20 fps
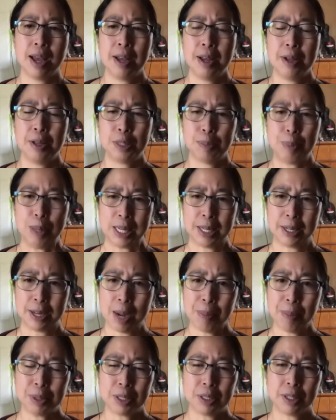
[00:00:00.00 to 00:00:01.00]
speaking
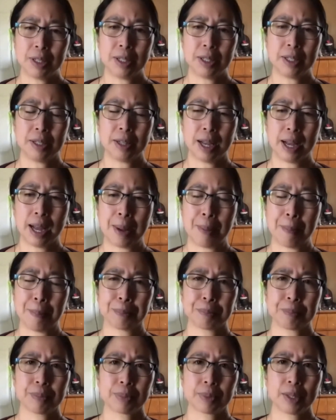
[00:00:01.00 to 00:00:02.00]
up to
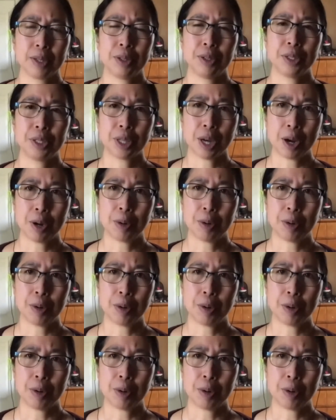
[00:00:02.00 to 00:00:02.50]
show